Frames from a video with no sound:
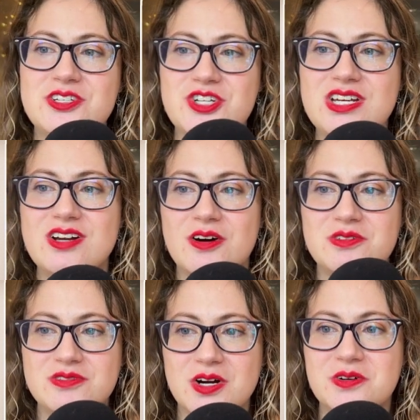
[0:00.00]
a
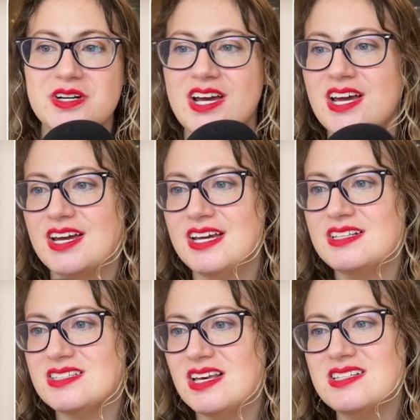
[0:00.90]
Cheeto wrote,
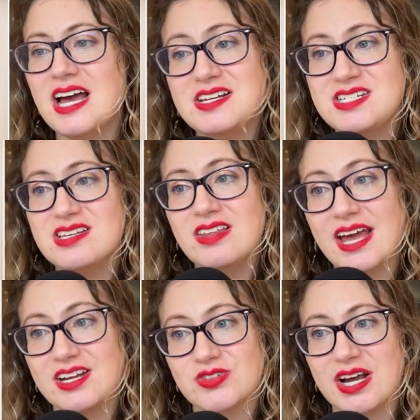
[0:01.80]
it says ideal
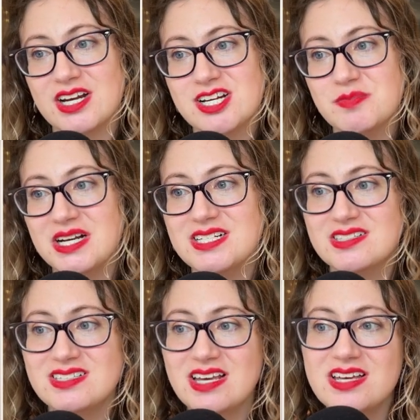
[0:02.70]
age range, but it
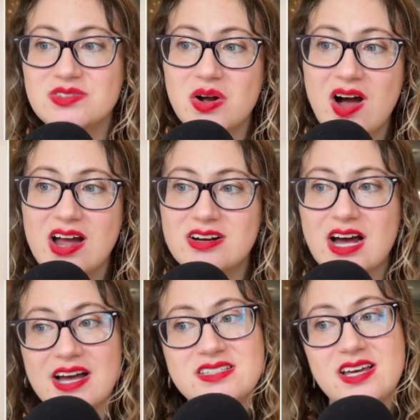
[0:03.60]
doesn't say it's
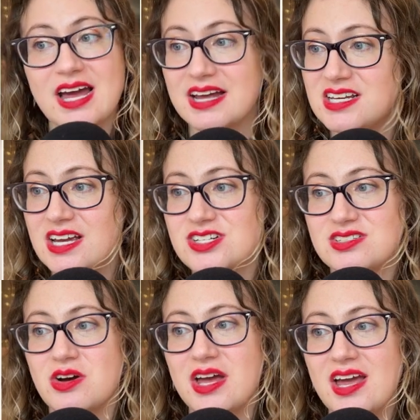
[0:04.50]
required. I'd say any age
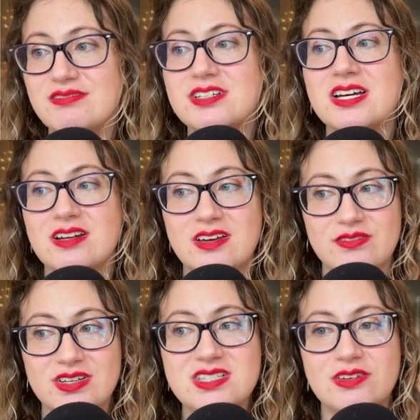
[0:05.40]
is okay if you can
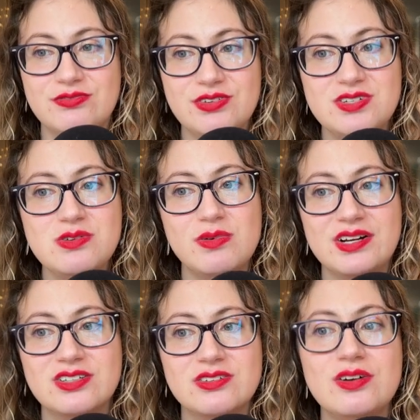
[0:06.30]
convince a
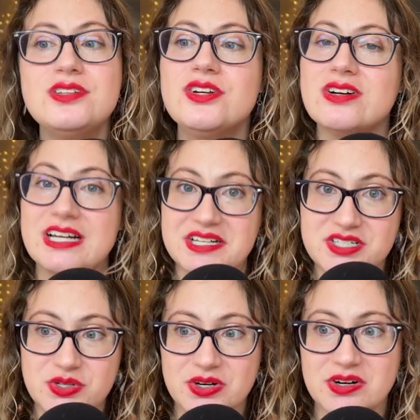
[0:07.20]
51-year-old you're
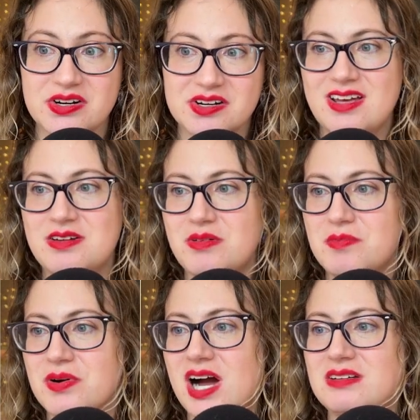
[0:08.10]
into her. It
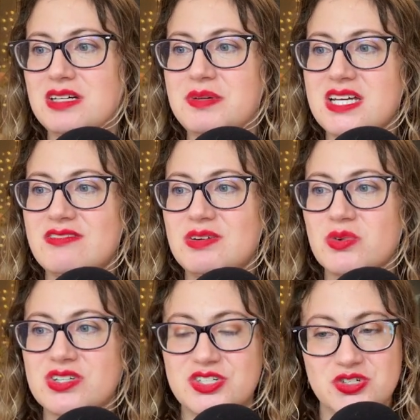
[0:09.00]
would probably be even
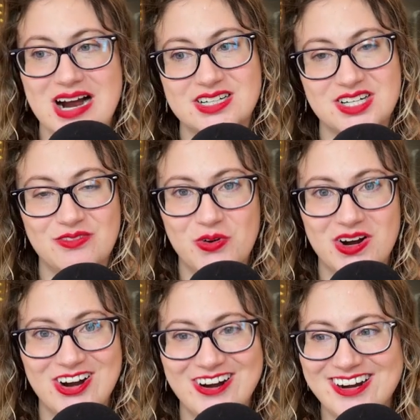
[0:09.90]
more distracting
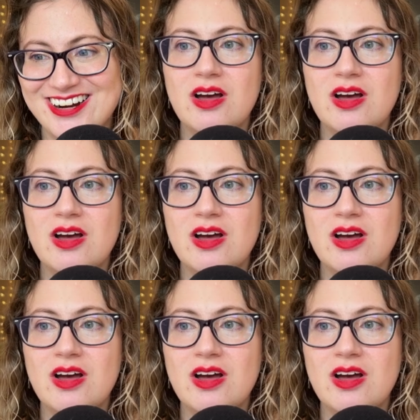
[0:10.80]
for her.